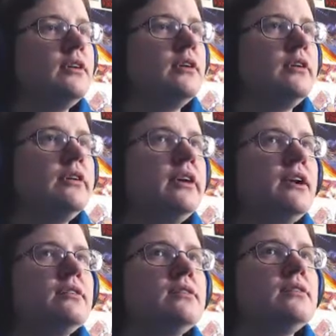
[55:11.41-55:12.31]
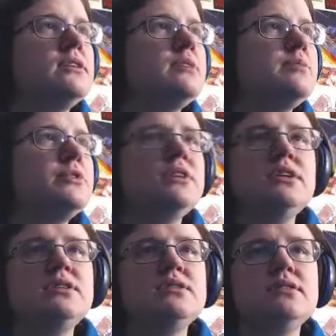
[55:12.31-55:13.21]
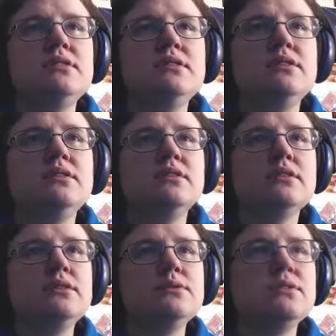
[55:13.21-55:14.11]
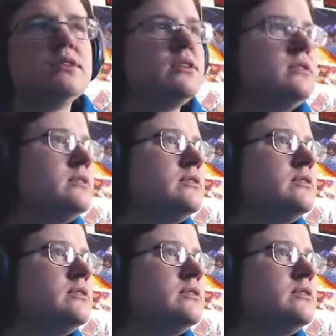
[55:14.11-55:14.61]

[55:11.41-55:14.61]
Alright, let's put these clothes on.